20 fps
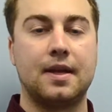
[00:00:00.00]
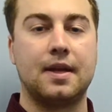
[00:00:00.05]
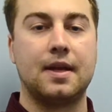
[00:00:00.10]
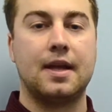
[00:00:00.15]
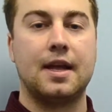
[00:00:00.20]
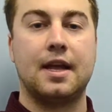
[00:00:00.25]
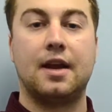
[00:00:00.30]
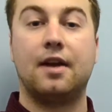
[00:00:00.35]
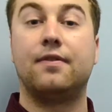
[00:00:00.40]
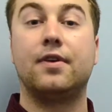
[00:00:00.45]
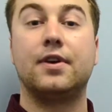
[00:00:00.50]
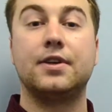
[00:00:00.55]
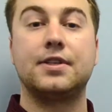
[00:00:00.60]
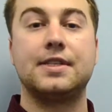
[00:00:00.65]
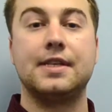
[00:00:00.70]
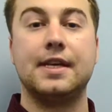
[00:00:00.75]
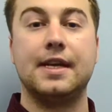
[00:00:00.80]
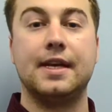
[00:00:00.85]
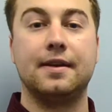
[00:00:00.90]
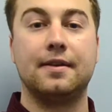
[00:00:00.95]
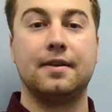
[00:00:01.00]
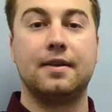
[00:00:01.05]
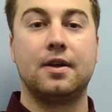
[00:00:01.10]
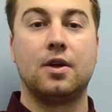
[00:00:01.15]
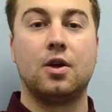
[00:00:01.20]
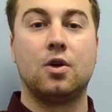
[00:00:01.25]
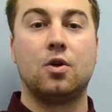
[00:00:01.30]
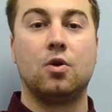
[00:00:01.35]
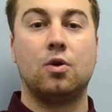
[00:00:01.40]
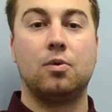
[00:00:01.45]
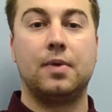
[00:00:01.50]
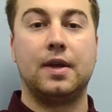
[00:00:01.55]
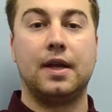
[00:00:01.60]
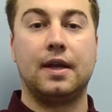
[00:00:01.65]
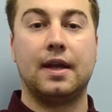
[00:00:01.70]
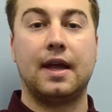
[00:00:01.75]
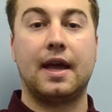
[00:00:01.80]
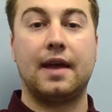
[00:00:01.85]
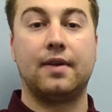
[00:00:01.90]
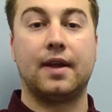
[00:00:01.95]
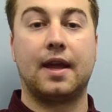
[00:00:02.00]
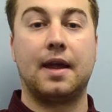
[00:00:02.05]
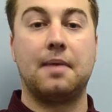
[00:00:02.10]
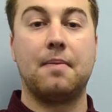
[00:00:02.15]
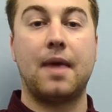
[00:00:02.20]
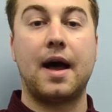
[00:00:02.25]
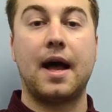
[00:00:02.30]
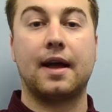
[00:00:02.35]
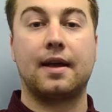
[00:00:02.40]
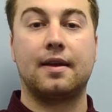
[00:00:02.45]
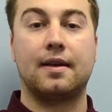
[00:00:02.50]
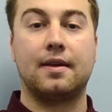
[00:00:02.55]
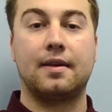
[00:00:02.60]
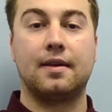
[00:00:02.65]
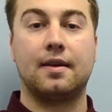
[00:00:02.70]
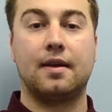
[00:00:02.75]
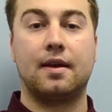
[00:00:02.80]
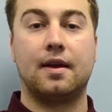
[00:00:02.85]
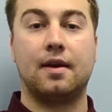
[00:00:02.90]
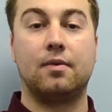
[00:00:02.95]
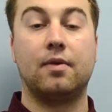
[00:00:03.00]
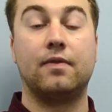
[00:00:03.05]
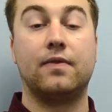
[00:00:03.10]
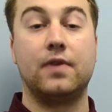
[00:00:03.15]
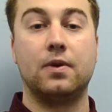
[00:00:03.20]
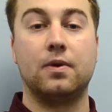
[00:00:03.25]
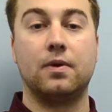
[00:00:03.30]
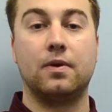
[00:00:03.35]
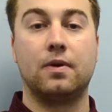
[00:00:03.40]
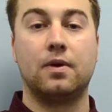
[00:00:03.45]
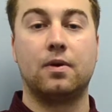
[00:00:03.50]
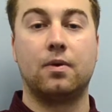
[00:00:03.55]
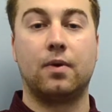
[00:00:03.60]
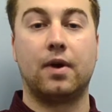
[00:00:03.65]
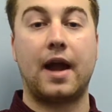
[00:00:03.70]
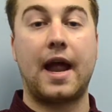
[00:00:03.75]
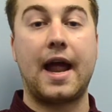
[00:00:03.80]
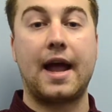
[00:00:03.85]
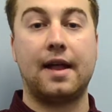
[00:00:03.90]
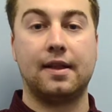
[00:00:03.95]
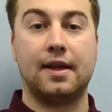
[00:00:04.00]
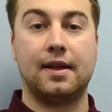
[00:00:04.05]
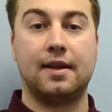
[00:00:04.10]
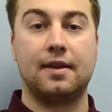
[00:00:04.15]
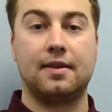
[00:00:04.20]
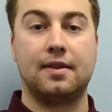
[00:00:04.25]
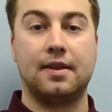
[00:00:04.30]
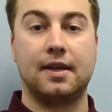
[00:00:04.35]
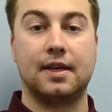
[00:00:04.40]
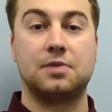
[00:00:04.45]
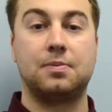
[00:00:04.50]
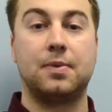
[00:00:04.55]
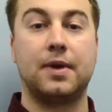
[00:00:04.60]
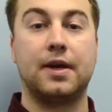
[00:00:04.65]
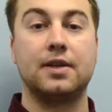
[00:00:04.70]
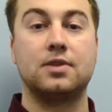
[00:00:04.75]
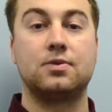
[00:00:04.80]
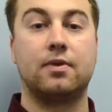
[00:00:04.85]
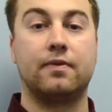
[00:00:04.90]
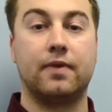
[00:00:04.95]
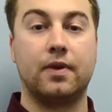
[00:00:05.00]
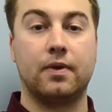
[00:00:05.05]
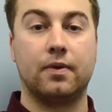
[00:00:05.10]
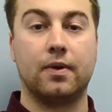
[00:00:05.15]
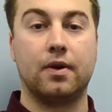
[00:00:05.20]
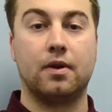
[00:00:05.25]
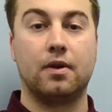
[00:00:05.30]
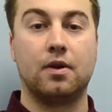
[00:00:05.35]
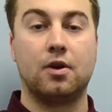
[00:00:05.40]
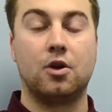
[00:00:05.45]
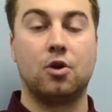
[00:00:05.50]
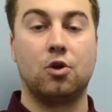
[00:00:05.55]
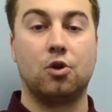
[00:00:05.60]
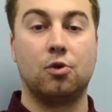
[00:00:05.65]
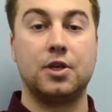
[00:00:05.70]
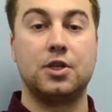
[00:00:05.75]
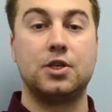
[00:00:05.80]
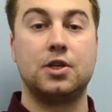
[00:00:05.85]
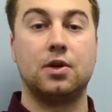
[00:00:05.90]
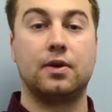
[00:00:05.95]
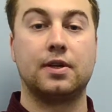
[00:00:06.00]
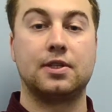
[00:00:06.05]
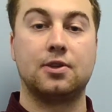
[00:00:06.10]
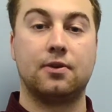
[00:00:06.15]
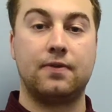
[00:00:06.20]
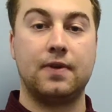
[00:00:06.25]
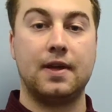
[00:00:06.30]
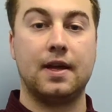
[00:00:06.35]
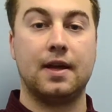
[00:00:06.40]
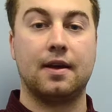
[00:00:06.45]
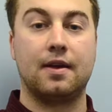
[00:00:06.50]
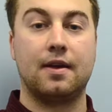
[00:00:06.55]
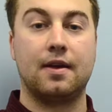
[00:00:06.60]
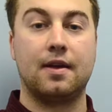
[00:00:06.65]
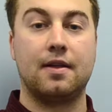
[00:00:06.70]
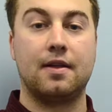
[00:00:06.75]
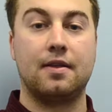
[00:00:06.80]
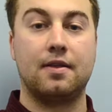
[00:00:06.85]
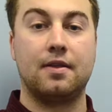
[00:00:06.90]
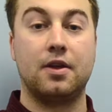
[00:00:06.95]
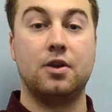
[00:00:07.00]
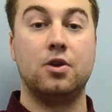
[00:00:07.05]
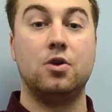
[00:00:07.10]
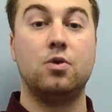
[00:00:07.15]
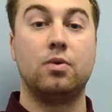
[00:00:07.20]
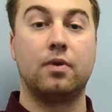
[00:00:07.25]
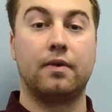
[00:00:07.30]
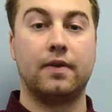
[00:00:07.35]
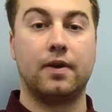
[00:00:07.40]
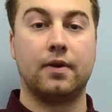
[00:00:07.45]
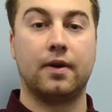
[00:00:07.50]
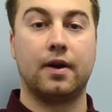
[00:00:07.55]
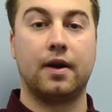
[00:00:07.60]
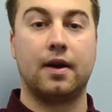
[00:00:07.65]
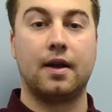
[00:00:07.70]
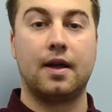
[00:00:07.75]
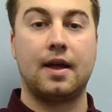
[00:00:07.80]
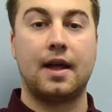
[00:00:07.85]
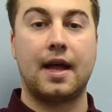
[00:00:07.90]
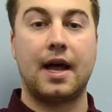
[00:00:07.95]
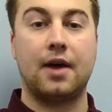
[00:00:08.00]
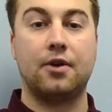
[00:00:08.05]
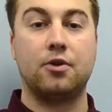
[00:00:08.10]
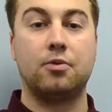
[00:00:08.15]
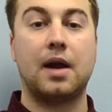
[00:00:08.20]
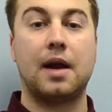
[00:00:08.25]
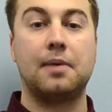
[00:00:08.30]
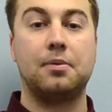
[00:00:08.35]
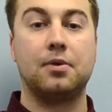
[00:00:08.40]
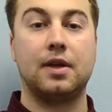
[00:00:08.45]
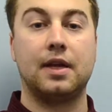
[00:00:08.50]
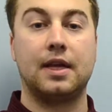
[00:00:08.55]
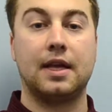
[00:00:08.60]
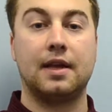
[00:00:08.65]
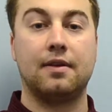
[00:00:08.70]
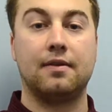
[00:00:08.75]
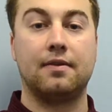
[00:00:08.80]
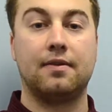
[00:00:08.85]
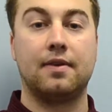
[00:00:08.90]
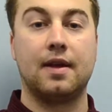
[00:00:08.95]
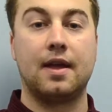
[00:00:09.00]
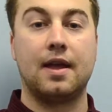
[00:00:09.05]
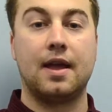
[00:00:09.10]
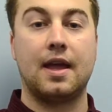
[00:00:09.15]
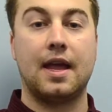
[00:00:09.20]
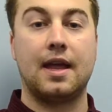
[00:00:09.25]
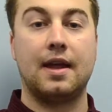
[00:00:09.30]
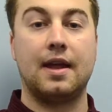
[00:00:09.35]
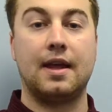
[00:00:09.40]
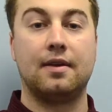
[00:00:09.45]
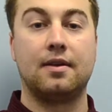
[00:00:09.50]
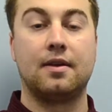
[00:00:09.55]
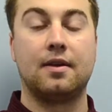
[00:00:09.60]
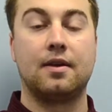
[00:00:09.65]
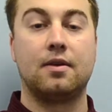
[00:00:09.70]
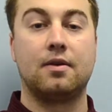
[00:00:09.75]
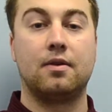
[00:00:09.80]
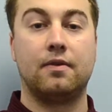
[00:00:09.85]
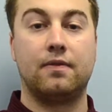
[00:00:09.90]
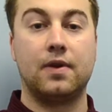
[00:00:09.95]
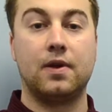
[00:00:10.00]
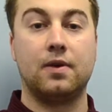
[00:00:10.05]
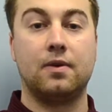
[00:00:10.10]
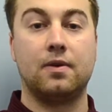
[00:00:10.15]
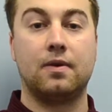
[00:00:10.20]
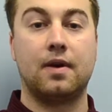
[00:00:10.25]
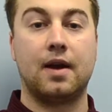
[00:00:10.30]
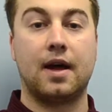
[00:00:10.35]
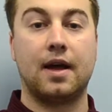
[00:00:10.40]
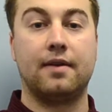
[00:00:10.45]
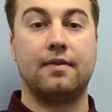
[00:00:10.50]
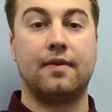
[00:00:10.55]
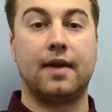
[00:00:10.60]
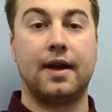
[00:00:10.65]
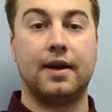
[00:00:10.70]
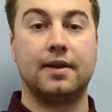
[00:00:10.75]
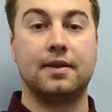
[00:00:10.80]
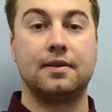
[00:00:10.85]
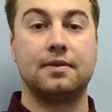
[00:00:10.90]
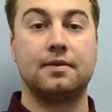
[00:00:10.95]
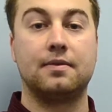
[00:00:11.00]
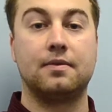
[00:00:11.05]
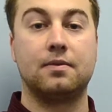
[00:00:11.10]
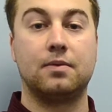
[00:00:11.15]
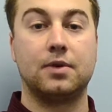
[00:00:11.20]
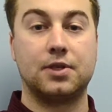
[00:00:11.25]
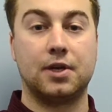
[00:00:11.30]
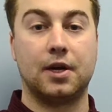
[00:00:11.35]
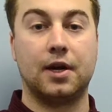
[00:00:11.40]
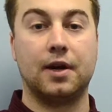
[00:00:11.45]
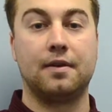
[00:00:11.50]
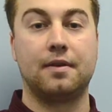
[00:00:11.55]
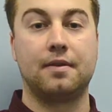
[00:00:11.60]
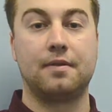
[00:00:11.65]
In our first scene, we'll be having a mock review where Allie, the experienced reviewer, will be showing Sophia, the new reviewer, how to properly give a review on a VITA return.